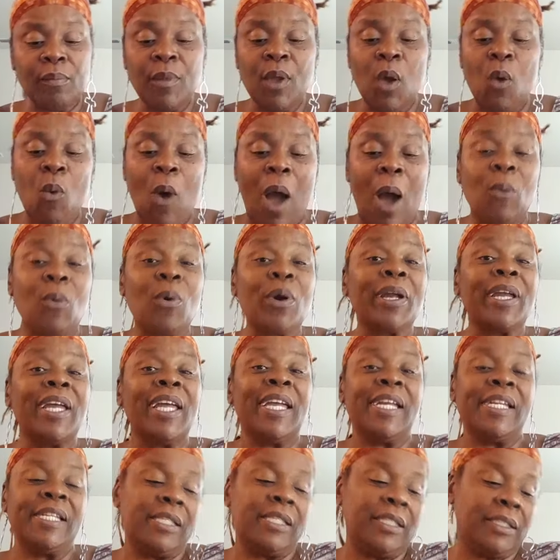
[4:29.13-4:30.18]
while we're
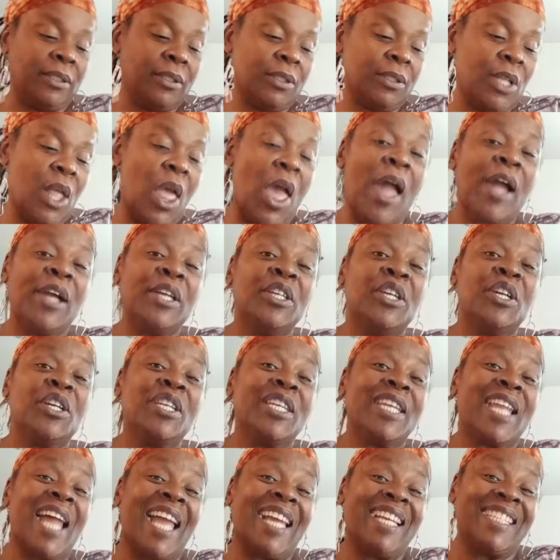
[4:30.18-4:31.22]
in
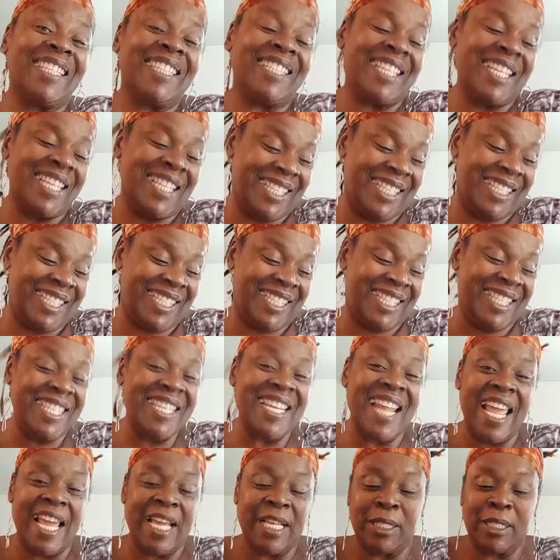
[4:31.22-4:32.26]
United
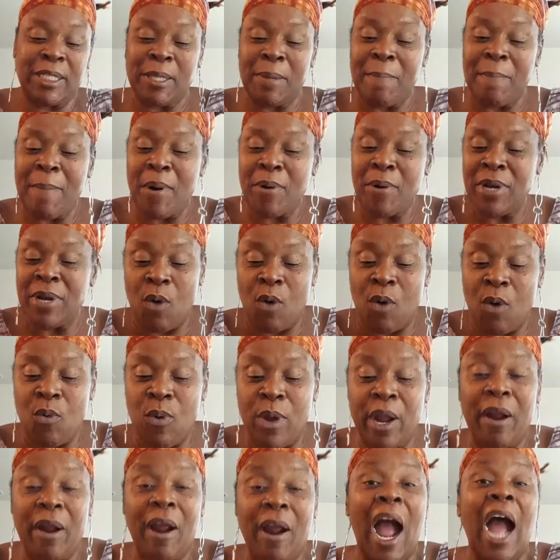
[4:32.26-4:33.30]
Snakes America.
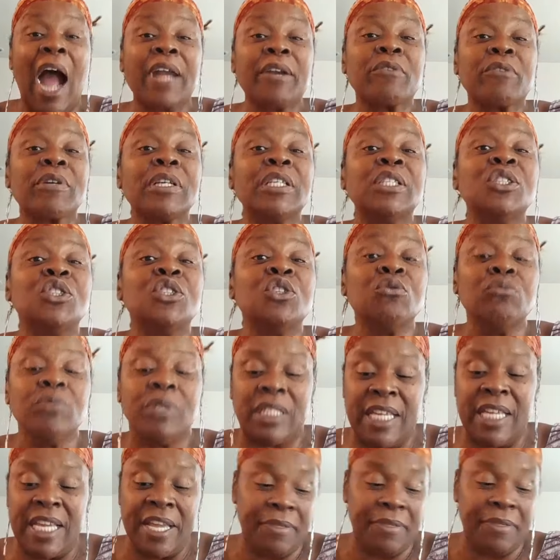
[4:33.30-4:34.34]
We are honoring
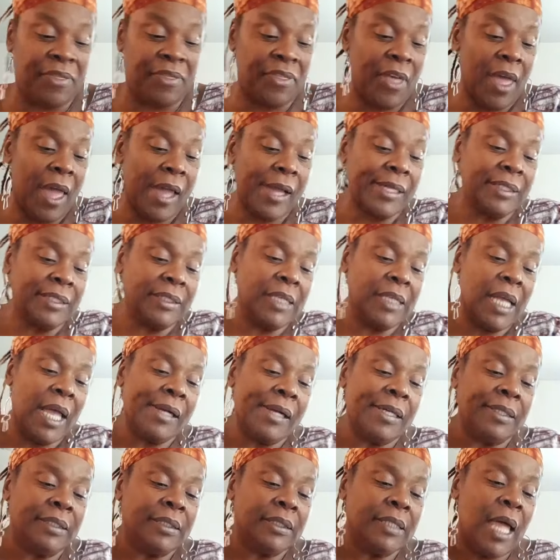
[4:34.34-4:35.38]
Juneteenth.
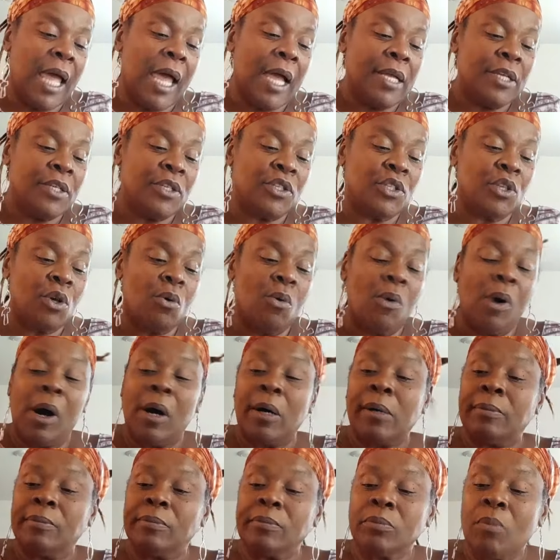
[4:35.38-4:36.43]

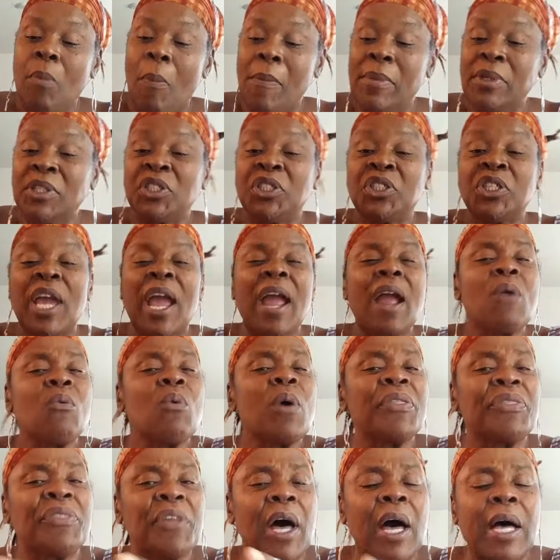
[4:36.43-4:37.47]
So share
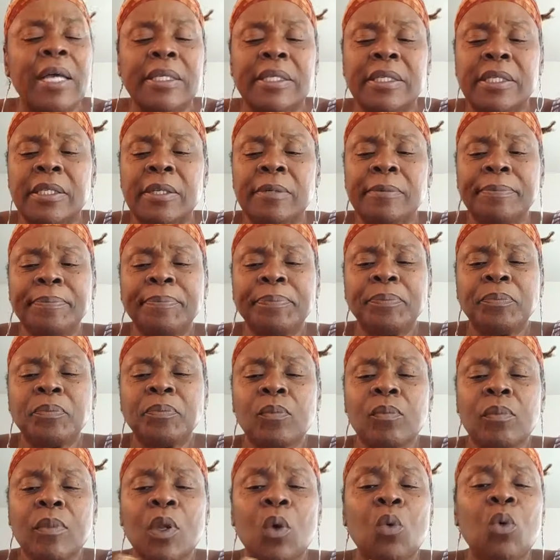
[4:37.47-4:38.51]
with us
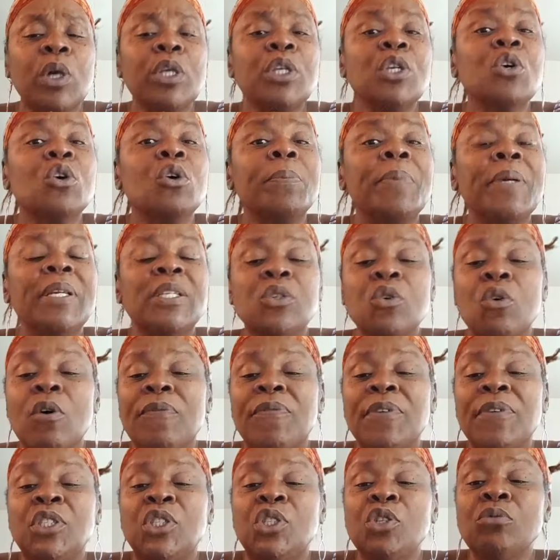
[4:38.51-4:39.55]
what you'll be doing
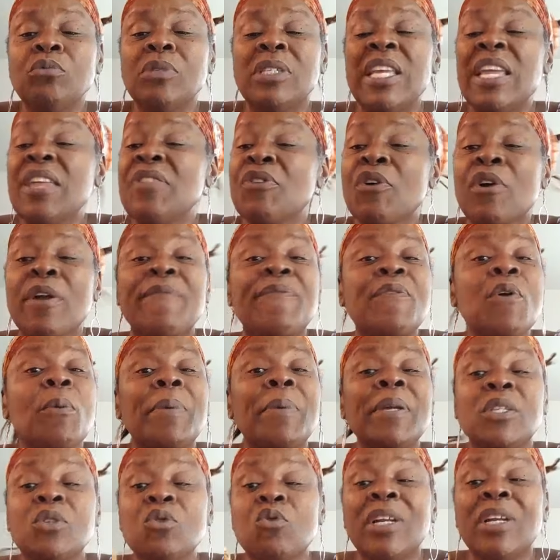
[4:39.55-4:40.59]
for Juneteenth, or if you'll
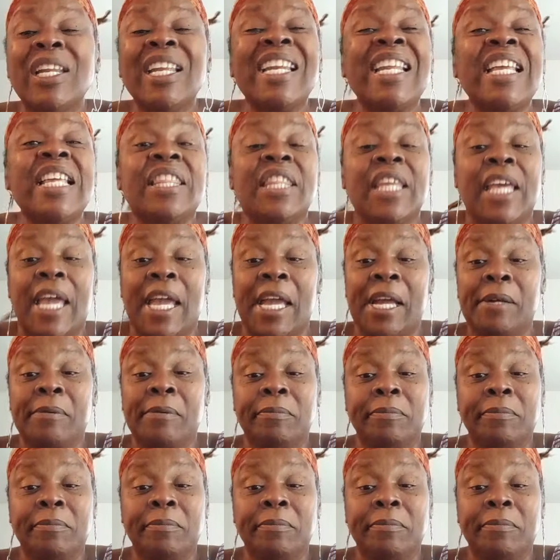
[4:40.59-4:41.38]
be doing anything,